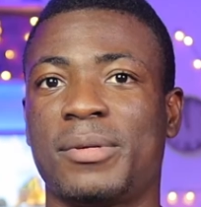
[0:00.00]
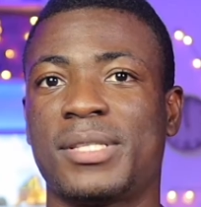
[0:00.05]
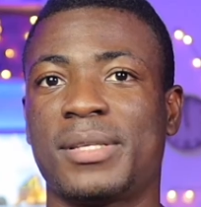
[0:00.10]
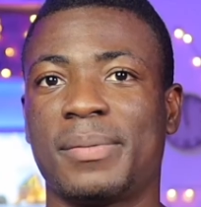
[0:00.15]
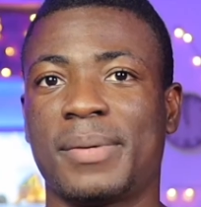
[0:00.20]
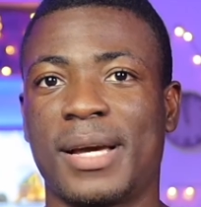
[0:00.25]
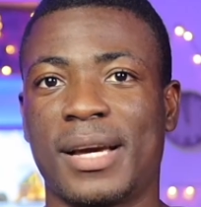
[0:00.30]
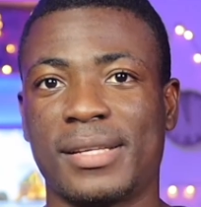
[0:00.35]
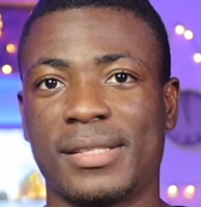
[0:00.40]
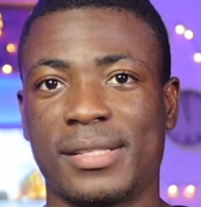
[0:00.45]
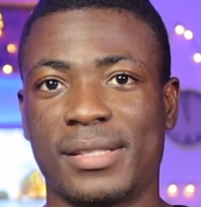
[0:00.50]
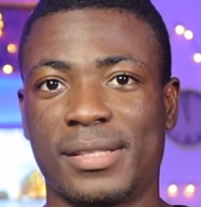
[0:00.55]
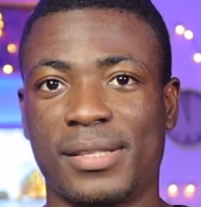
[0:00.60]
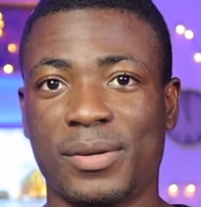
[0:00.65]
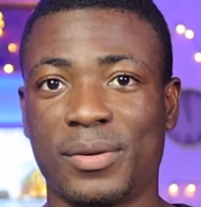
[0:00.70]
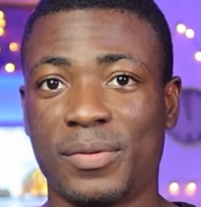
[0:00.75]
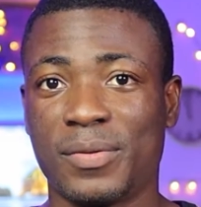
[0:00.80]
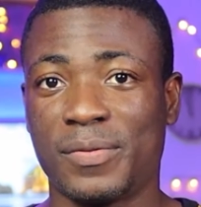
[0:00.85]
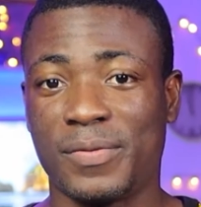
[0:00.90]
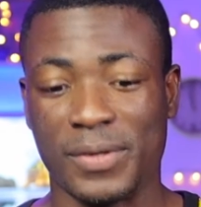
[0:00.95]
what's up guys, it's
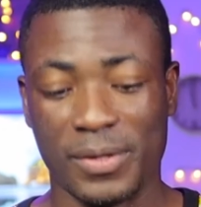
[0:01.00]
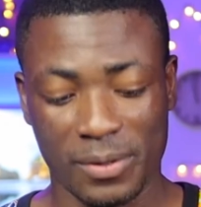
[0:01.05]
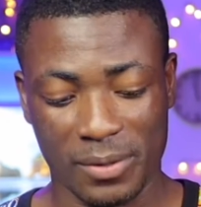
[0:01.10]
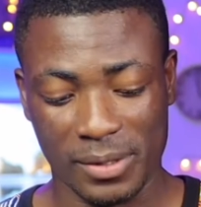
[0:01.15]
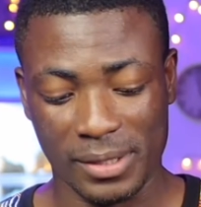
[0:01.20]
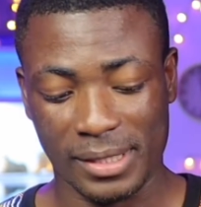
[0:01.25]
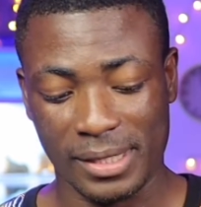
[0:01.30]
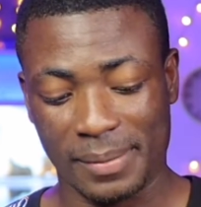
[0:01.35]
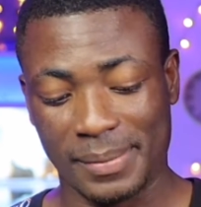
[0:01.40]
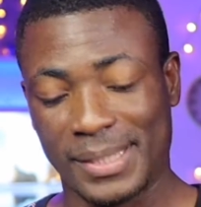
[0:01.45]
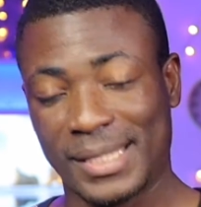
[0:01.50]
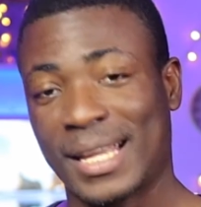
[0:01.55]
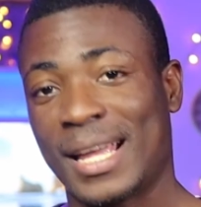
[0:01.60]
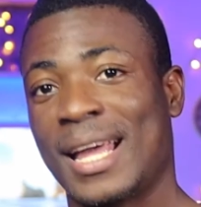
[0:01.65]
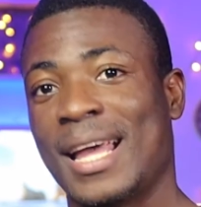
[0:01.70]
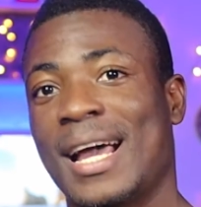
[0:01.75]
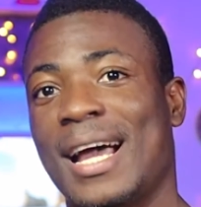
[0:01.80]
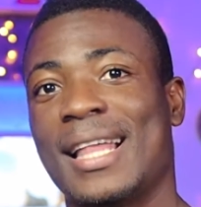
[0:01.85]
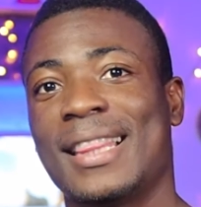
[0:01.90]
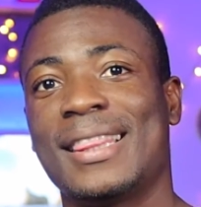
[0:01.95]
Theyo from Fino Concept,
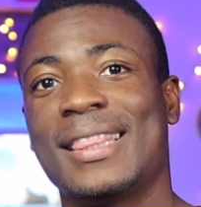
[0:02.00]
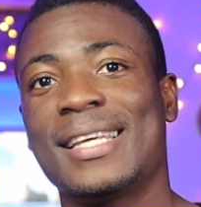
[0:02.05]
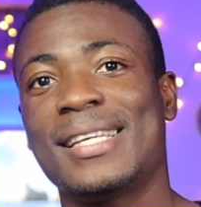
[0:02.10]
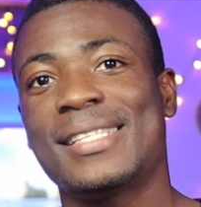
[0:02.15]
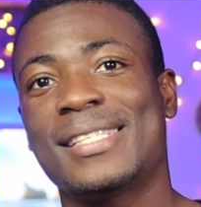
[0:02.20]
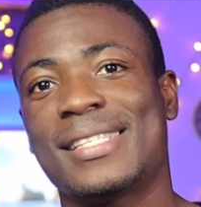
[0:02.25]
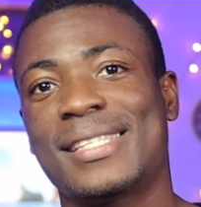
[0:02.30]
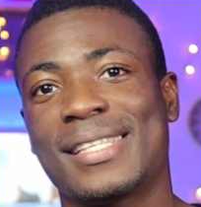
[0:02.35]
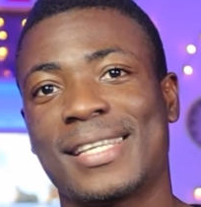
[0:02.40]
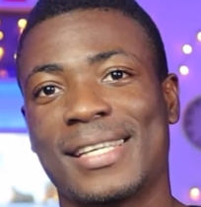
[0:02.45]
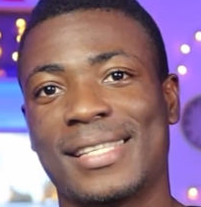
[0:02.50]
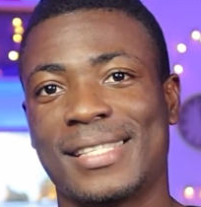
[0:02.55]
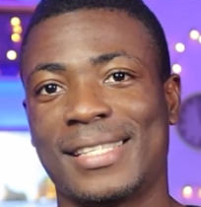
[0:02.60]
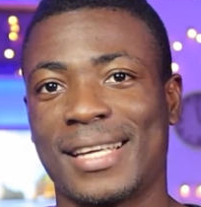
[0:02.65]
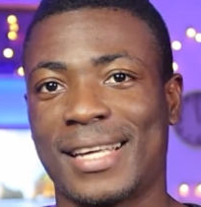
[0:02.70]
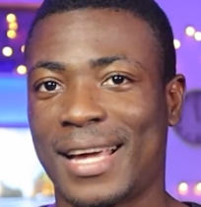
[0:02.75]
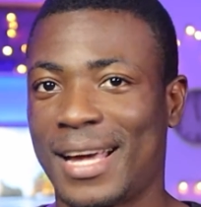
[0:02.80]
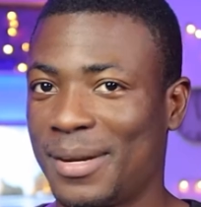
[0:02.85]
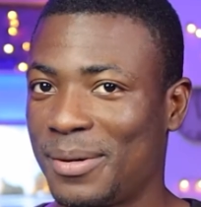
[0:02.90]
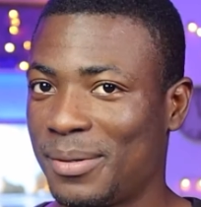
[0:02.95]
and this is
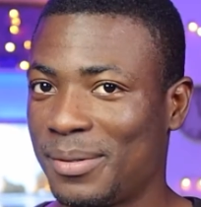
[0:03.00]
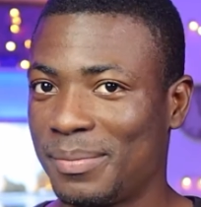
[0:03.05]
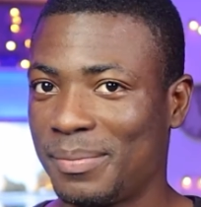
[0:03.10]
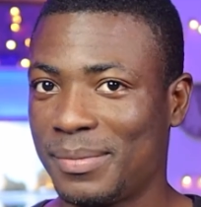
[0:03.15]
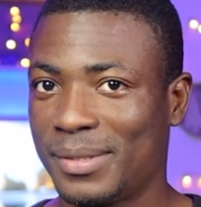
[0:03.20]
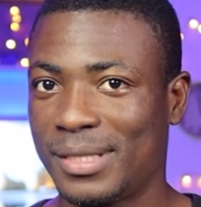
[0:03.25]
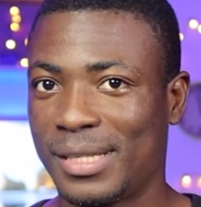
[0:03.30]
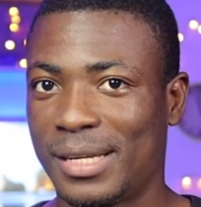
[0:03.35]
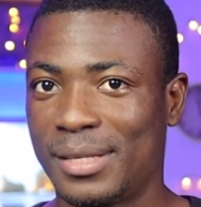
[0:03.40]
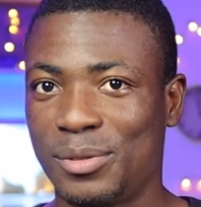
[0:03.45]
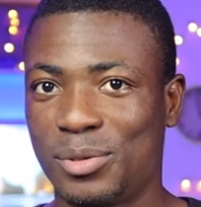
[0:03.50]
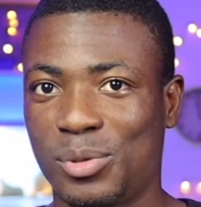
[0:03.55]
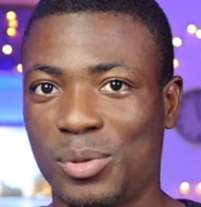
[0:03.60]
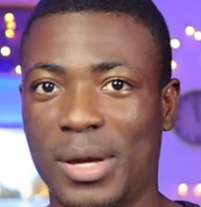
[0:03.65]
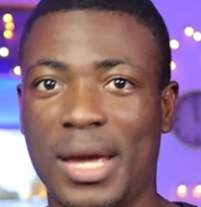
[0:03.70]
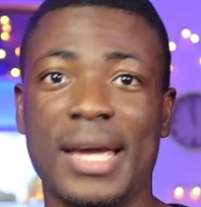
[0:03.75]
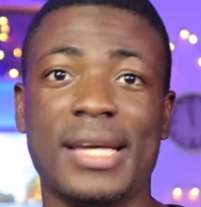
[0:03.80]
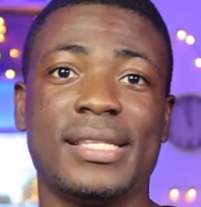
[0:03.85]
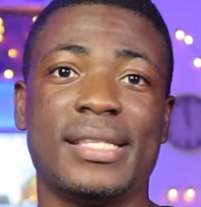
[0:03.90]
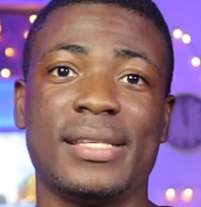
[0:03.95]
the Canon
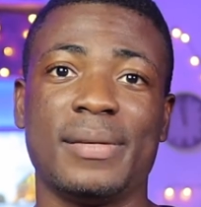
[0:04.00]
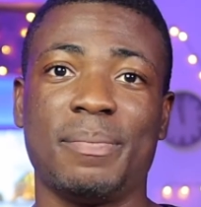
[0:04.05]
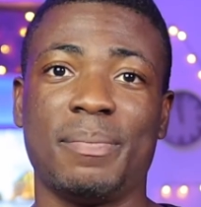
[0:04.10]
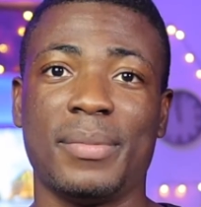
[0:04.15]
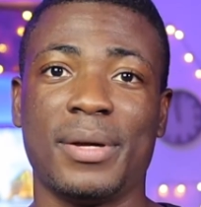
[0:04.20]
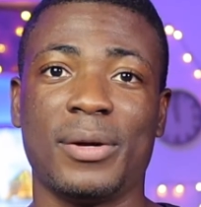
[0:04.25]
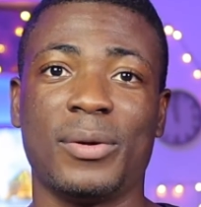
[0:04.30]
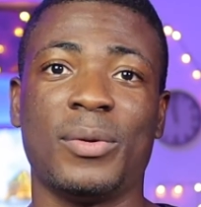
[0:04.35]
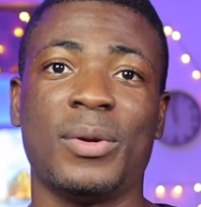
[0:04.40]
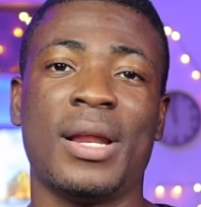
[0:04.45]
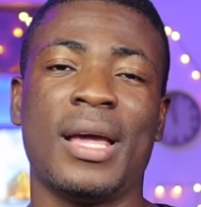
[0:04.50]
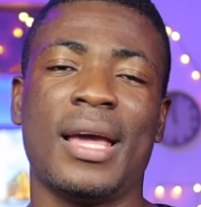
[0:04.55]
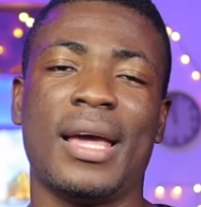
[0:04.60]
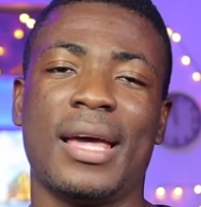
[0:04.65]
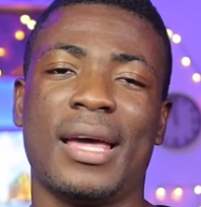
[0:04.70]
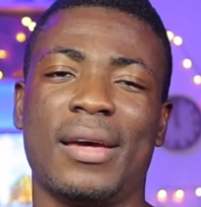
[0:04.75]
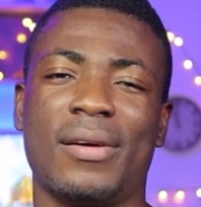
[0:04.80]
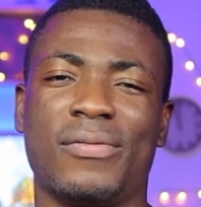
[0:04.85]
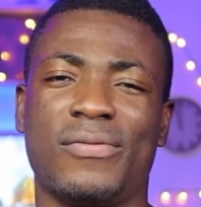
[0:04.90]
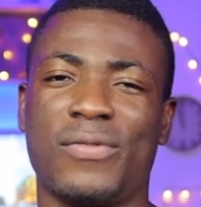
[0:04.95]
10-18mm
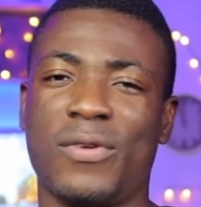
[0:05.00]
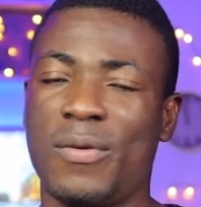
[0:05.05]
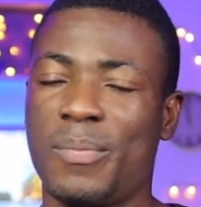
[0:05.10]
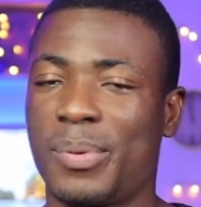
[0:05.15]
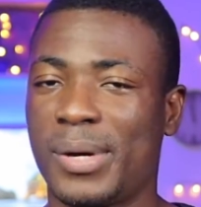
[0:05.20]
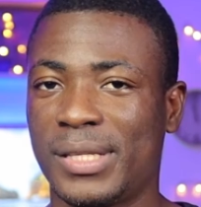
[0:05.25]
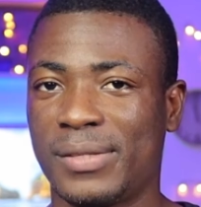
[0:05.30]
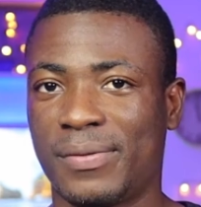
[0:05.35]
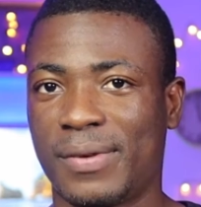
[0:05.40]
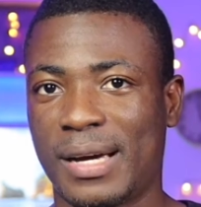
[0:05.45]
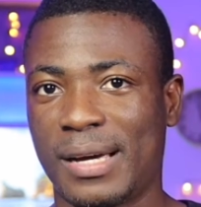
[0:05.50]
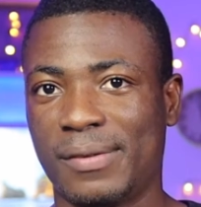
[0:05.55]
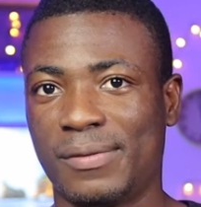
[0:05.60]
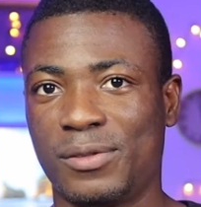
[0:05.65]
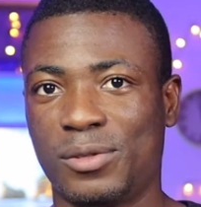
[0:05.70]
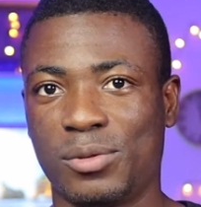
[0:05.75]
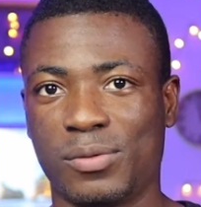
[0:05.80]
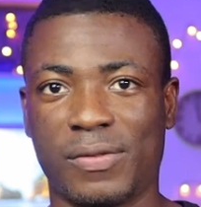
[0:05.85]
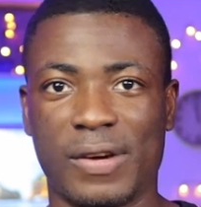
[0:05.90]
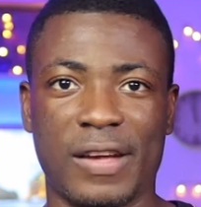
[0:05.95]

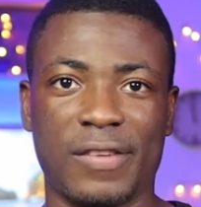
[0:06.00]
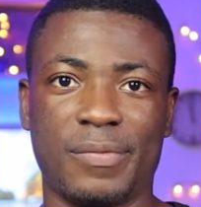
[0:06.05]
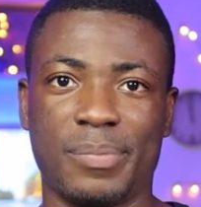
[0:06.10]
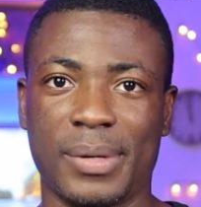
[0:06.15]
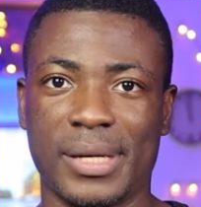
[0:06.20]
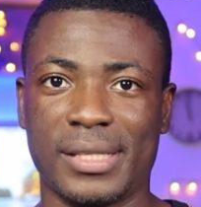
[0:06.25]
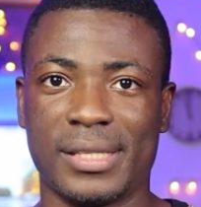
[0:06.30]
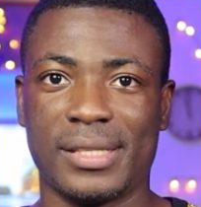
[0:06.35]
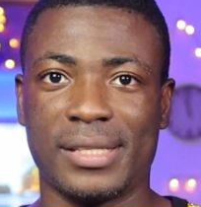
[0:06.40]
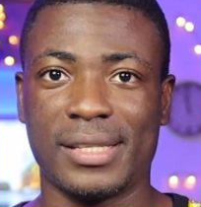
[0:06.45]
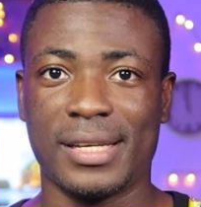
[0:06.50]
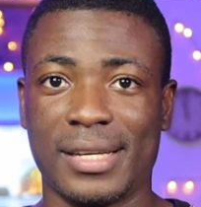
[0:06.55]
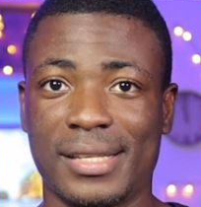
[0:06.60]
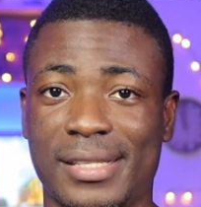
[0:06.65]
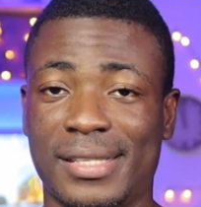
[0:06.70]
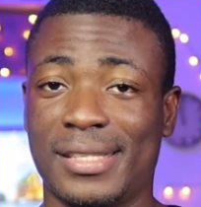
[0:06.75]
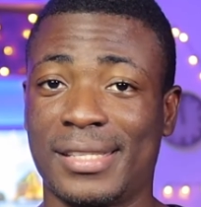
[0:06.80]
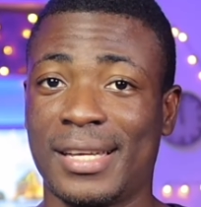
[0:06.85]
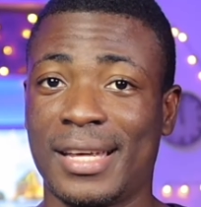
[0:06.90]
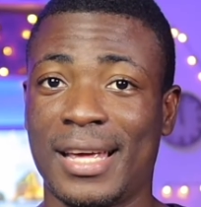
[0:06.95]

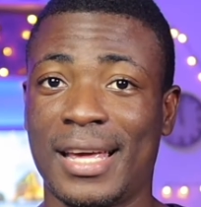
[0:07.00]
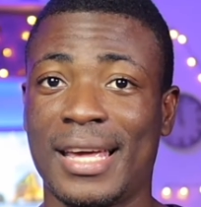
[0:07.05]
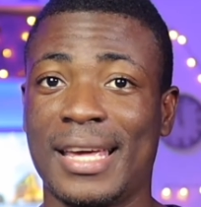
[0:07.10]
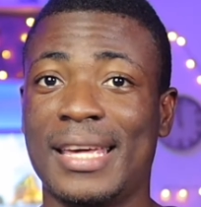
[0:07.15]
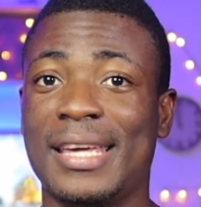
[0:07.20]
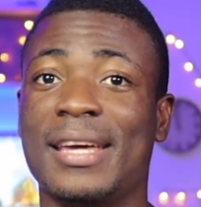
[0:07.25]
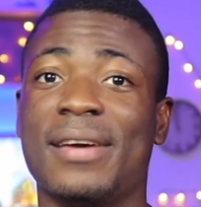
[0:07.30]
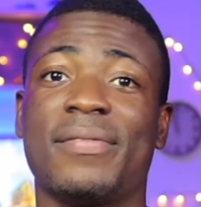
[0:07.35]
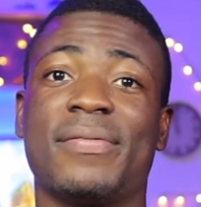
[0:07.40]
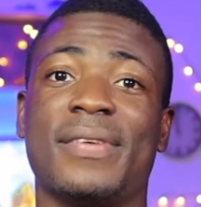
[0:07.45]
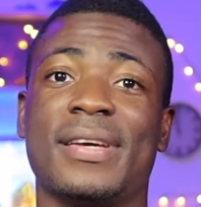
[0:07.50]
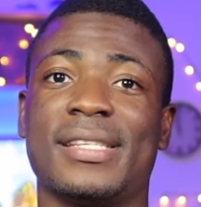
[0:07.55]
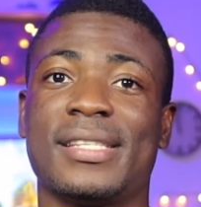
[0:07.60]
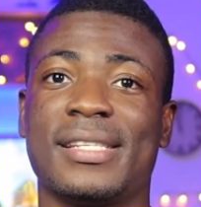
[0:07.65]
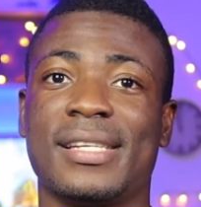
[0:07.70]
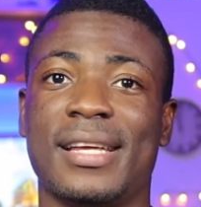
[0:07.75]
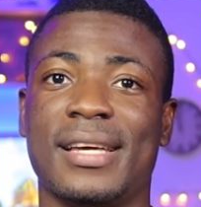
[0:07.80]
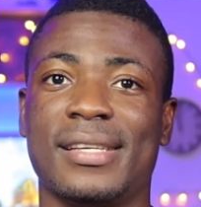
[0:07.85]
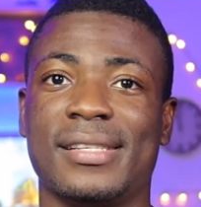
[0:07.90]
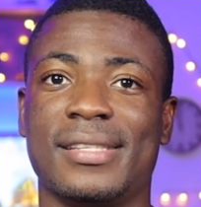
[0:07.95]
f4.5-5.6
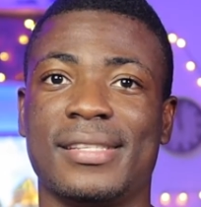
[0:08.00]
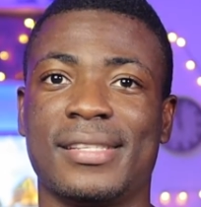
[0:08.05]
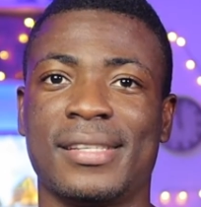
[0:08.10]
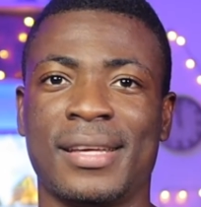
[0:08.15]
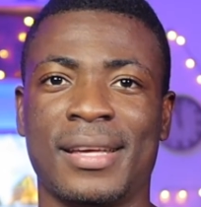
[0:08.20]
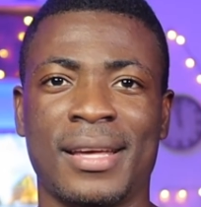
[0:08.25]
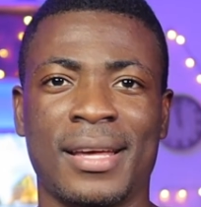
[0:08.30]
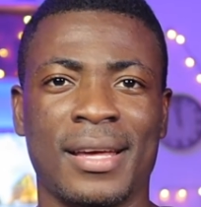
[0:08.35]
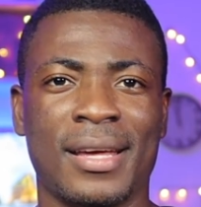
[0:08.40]
EFS lens.